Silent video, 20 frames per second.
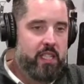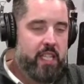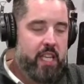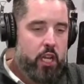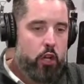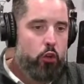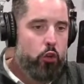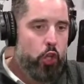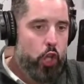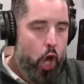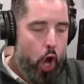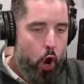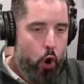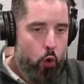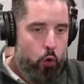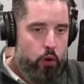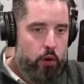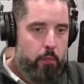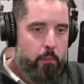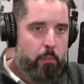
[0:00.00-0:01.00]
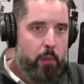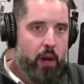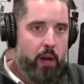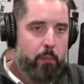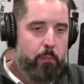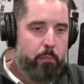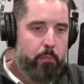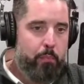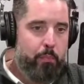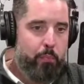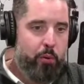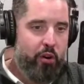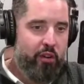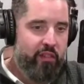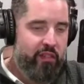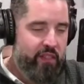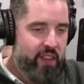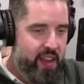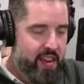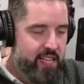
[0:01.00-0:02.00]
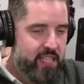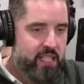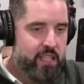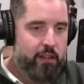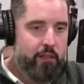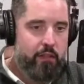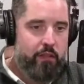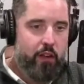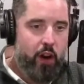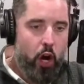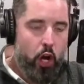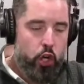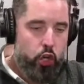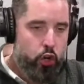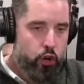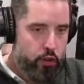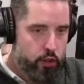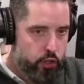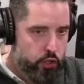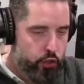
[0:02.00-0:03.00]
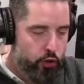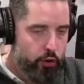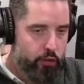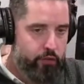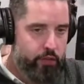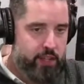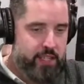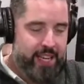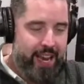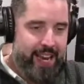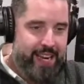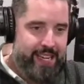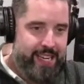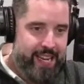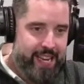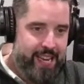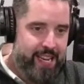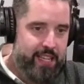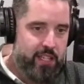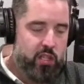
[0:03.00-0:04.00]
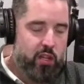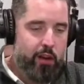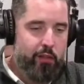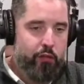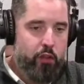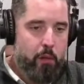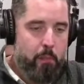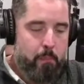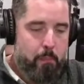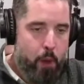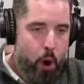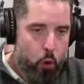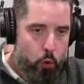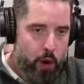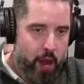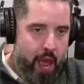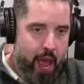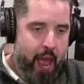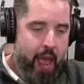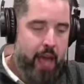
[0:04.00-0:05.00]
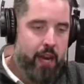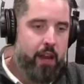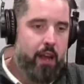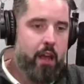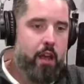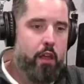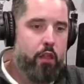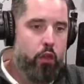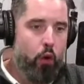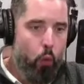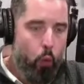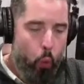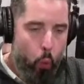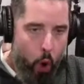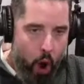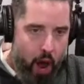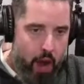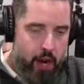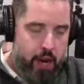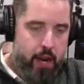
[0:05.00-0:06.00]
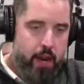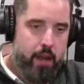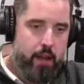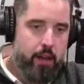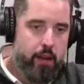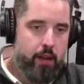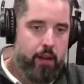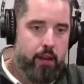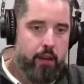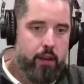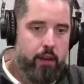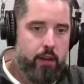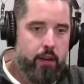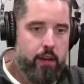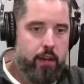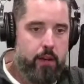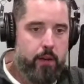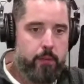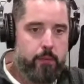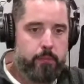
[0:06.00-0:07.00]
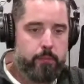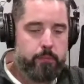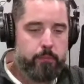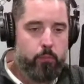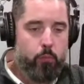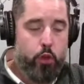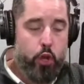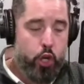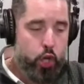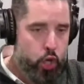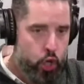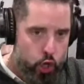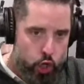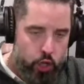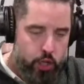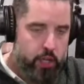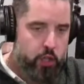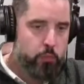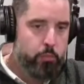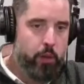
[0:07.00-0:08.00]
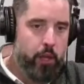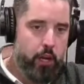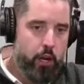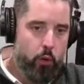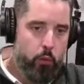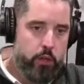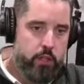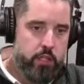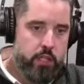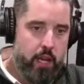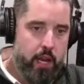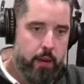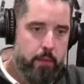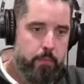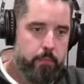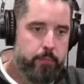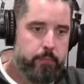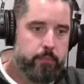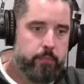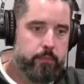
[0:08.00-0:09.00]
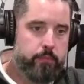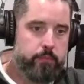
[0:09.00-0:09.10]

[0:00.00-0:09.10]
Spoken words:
little known but pervasive, under the surface ideas of the monad, the one, the good, as Plato would say.